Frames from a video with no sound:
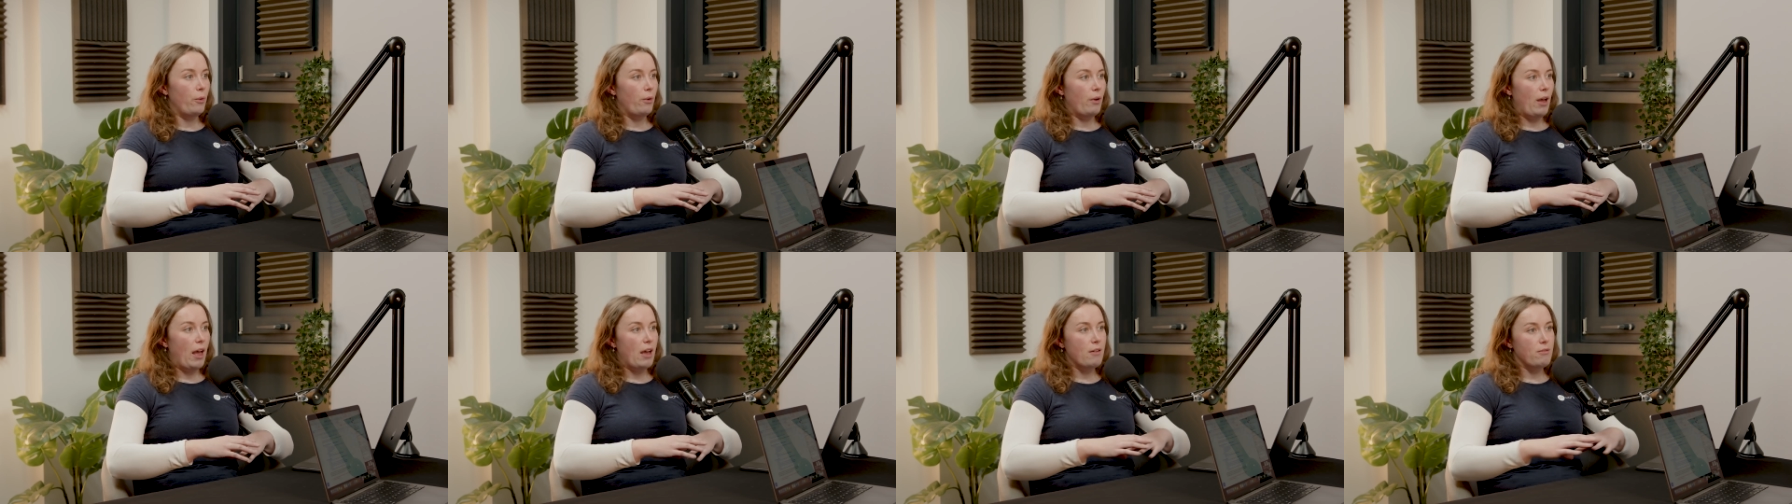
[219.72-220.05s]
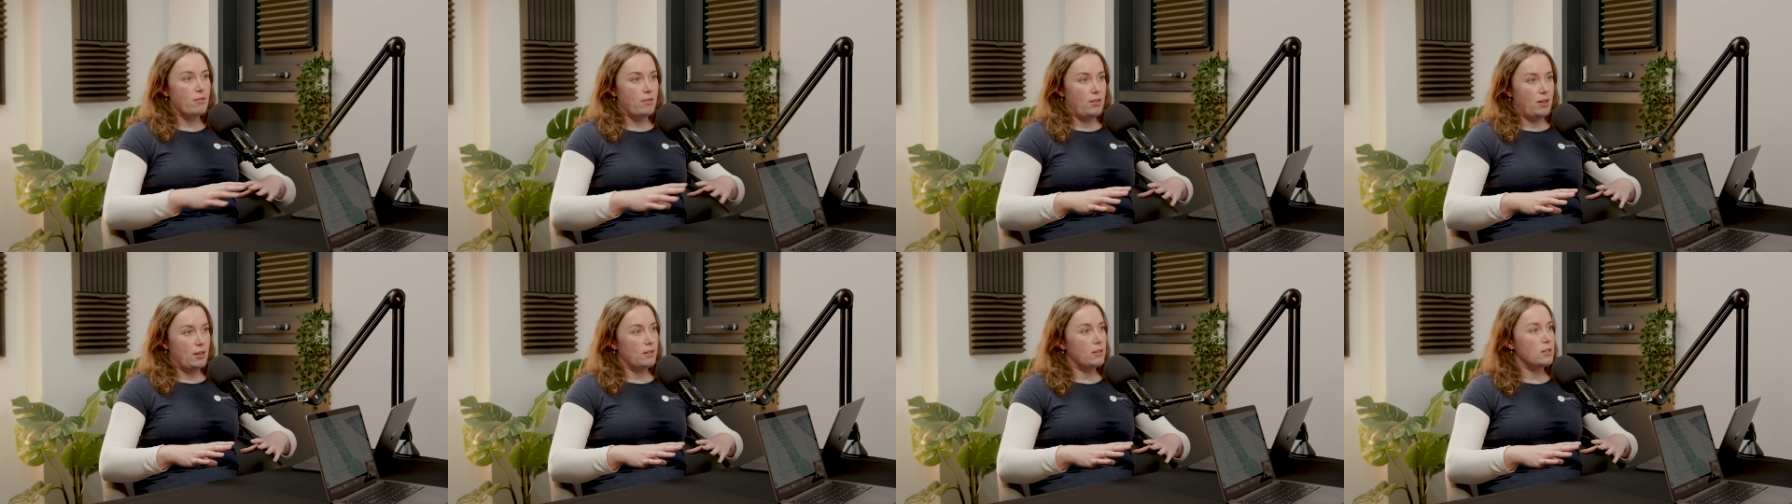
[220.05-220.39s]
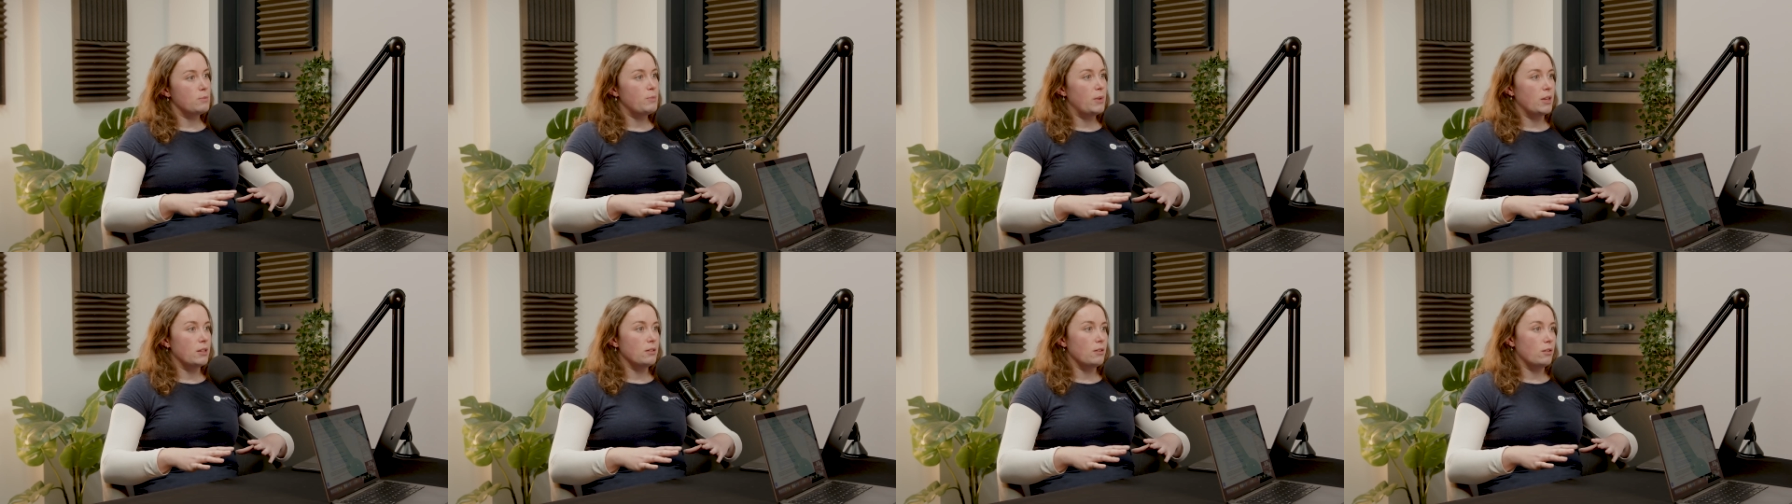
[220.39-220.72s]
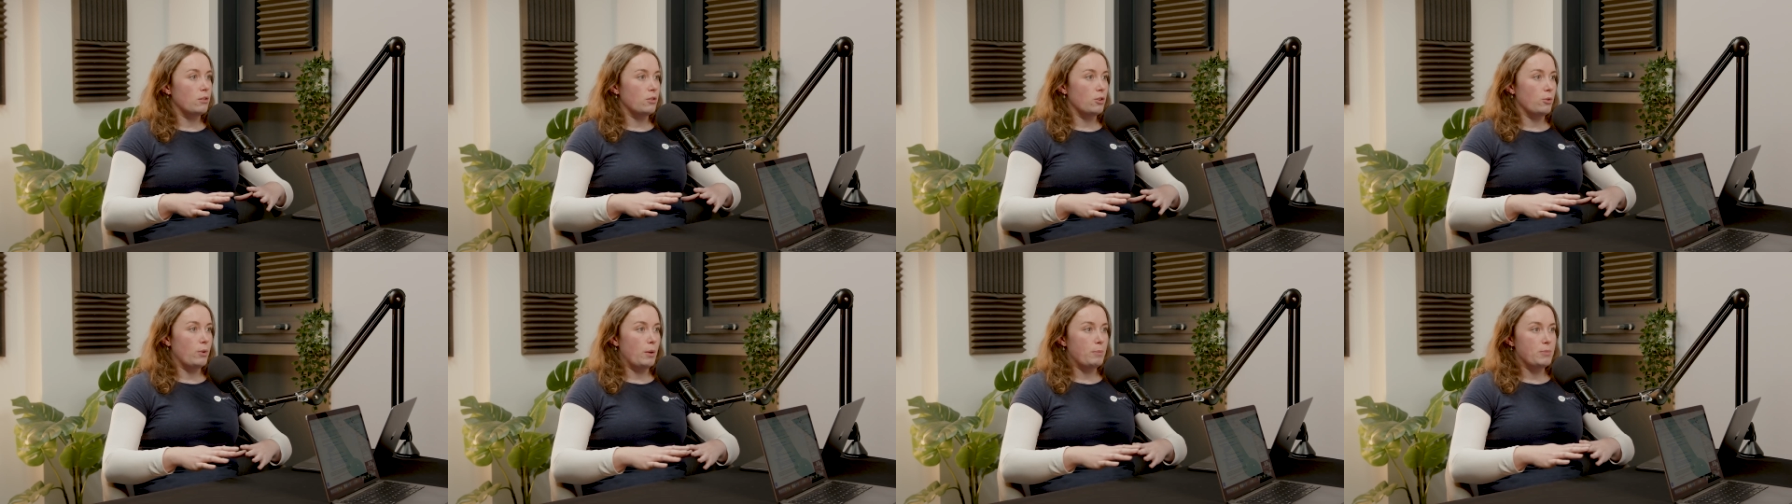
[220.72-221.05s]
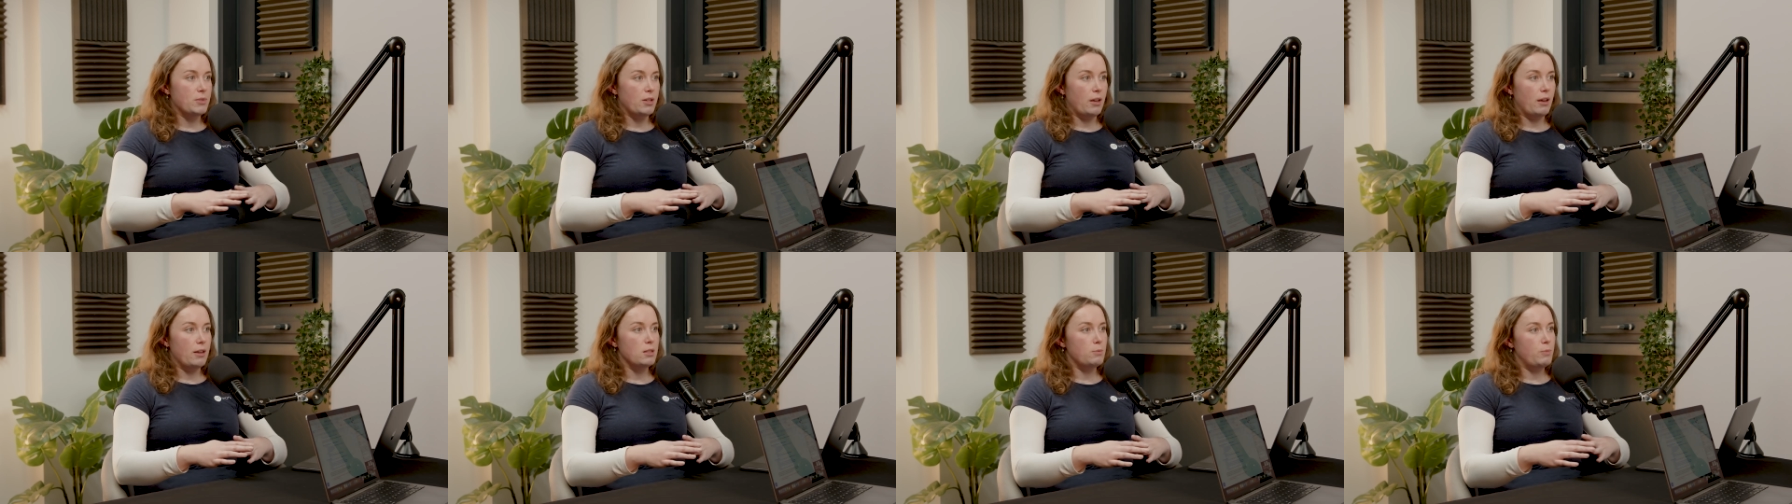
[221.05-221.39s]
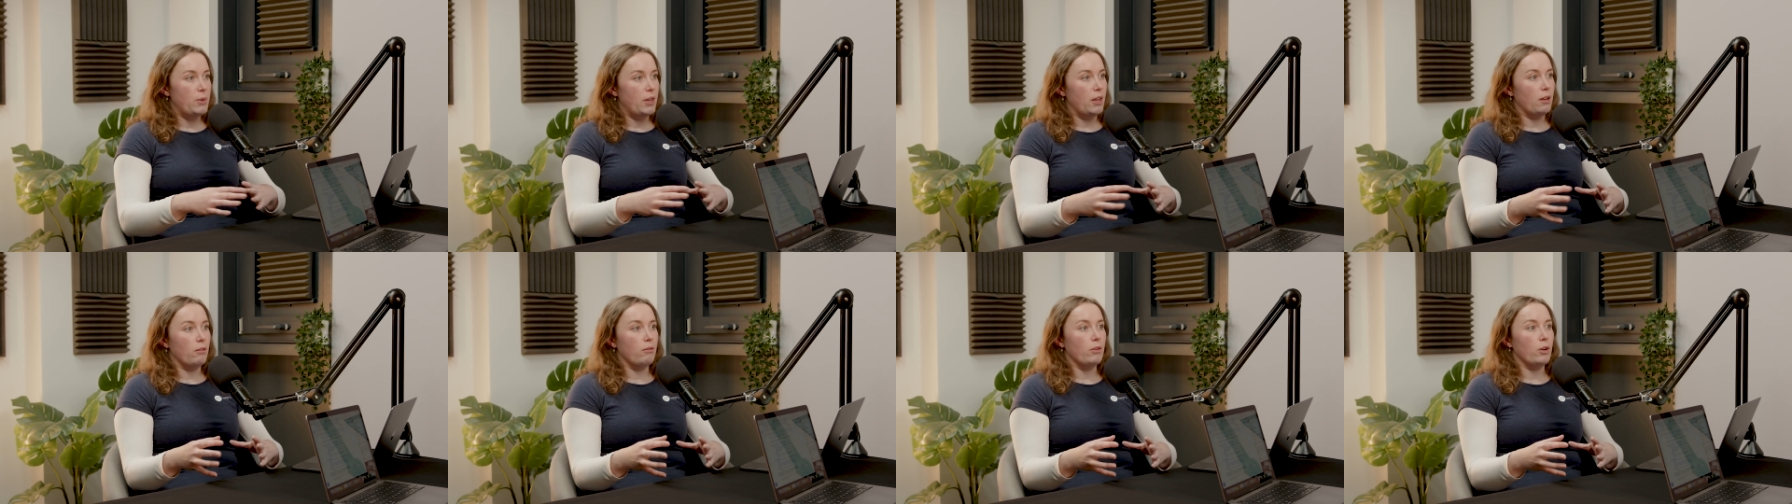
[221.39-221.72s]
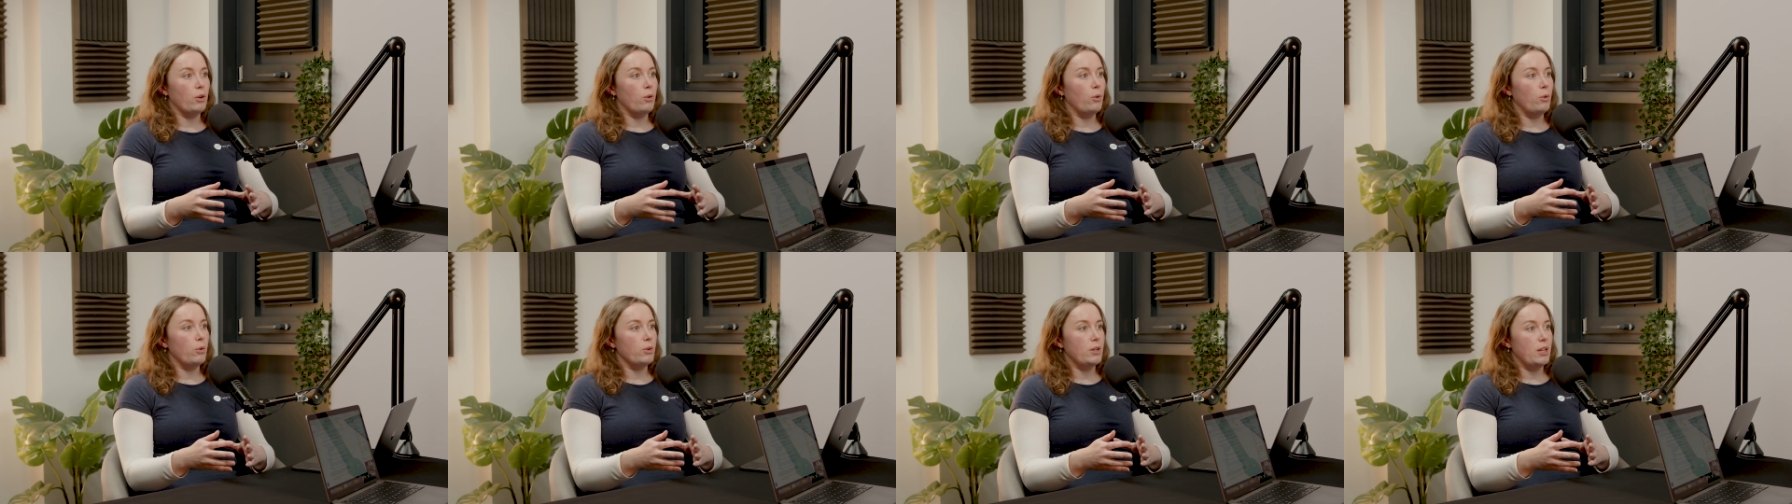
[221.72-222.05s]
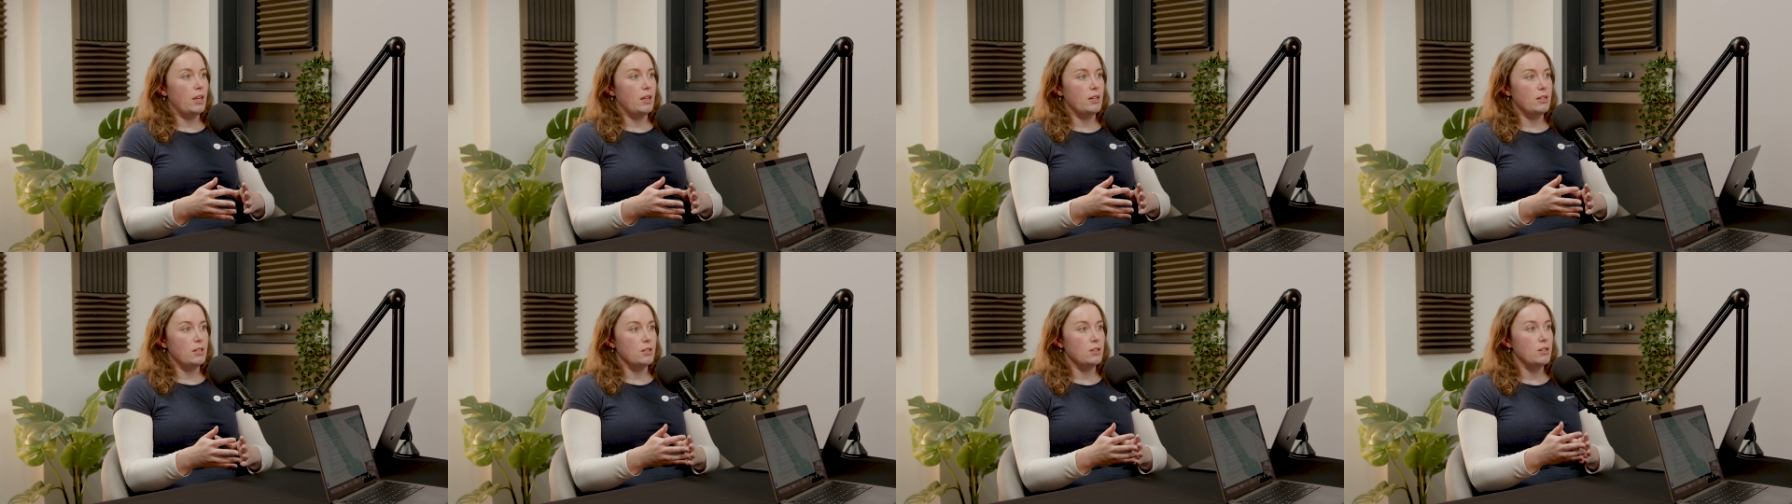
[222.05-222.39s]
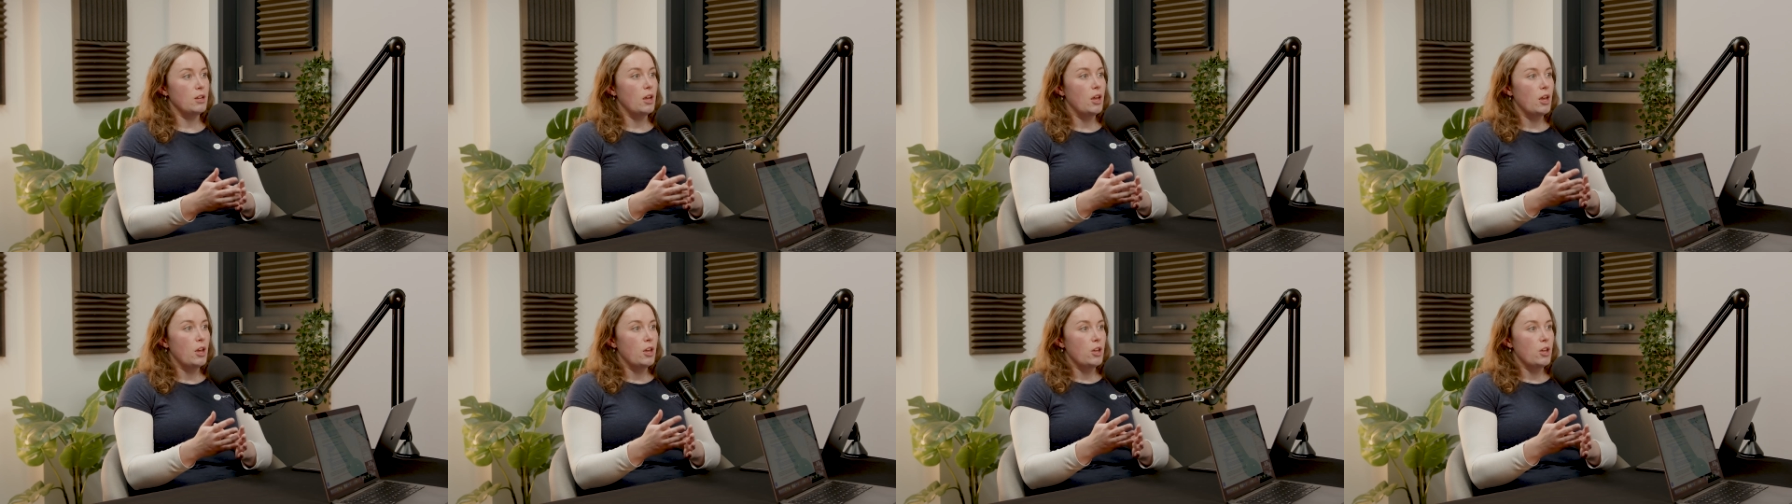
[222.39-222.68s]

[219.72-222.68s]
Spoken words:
everything that's being done on your website is being recorded, and